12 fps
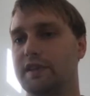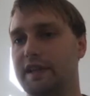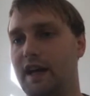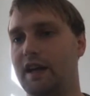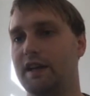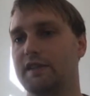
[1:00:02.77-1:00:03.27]

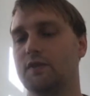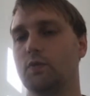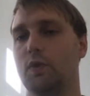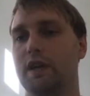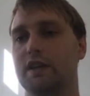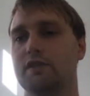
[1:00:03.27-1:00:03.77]
DAI as a
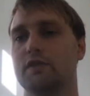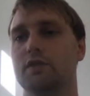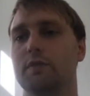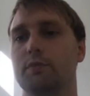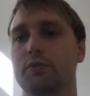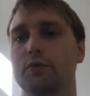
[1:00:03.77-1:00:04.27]
way to
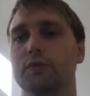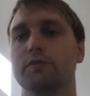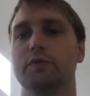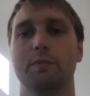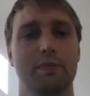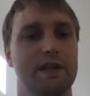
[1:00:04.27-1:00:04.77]

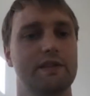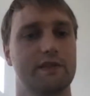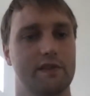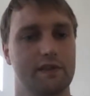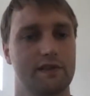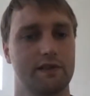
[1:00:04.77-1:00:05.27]
improve
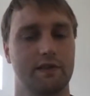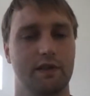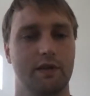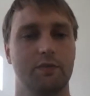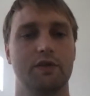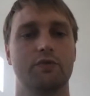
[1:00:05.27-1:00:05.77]
remittances
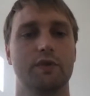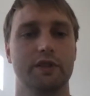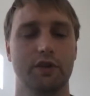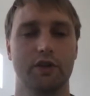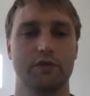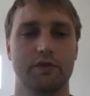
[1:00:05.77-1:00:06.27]
between
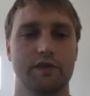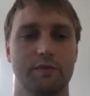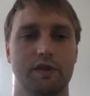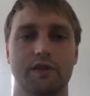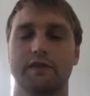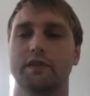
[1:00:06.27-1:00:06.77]
countries,
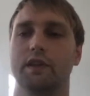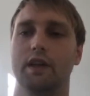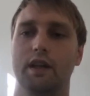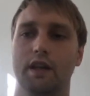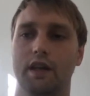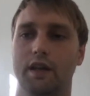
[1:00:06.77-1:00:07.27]
because
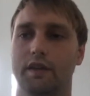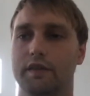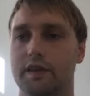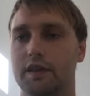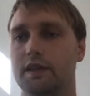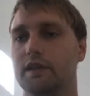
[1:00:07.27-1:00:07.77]

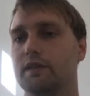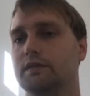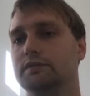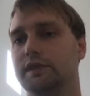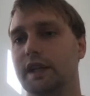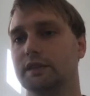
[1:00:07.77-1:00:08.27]
the
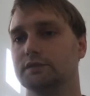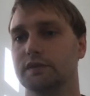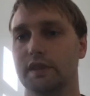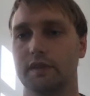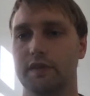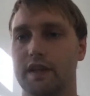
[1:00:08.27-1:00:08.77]

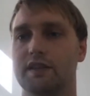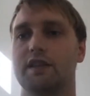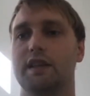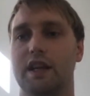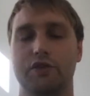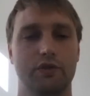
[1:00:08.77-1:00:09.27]

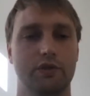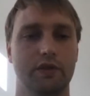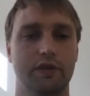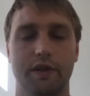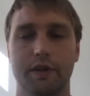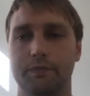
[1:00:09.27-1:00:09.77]

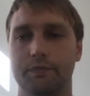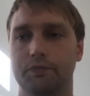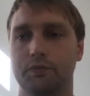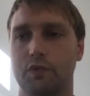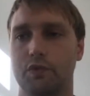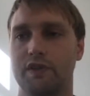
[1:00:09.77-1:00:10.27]
international
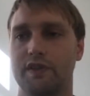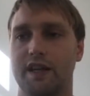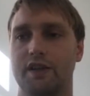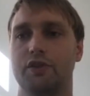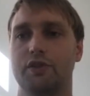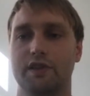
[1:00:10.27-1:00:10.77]

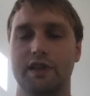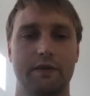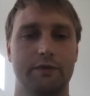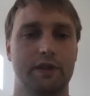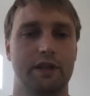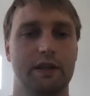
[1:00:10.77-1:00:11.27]
transactions in
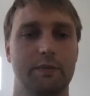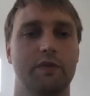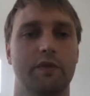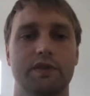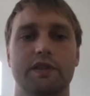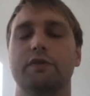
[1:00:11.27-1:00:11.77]
Africa can be
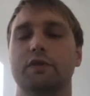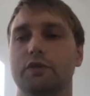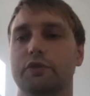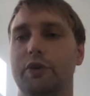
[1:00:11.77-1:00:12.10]
very difficult.